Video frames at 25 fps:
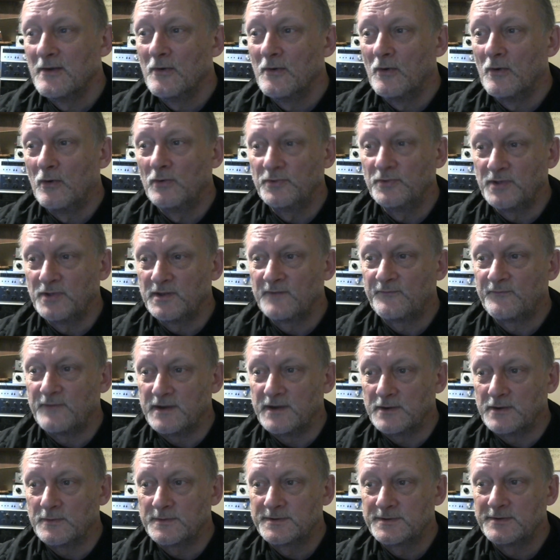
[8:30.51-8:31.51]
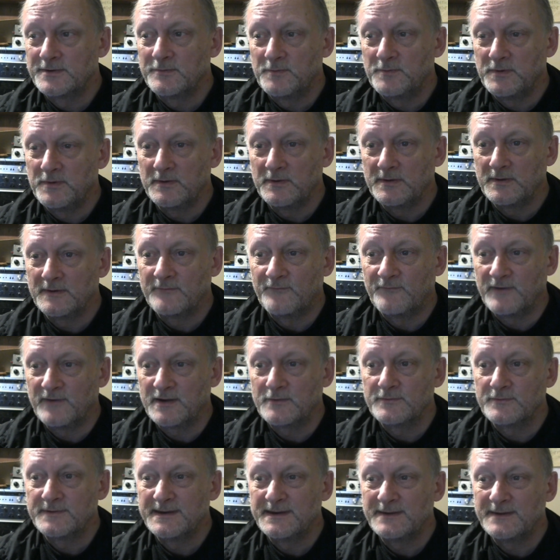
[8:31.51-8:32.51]
all the other
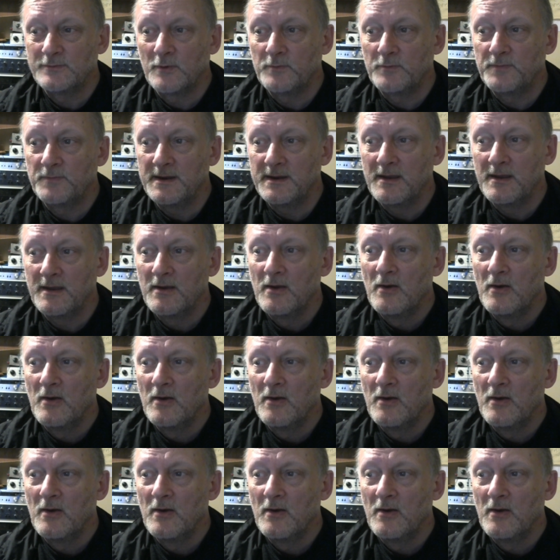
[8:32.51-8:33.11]
frequencies would be